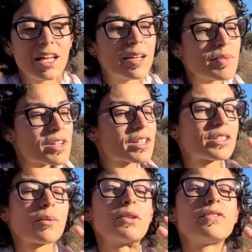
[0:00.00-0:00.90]
images
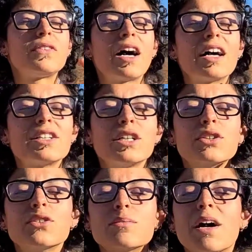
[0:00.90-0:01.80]
that were flashing
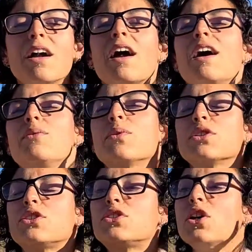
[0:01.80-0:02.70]
through my head were
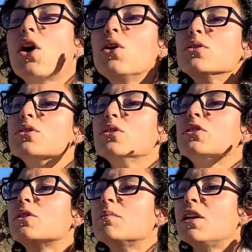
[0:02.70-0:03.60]
so
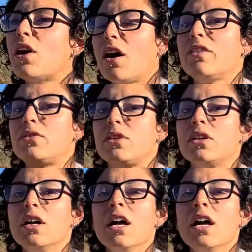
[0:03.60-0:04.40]
gruesome and awful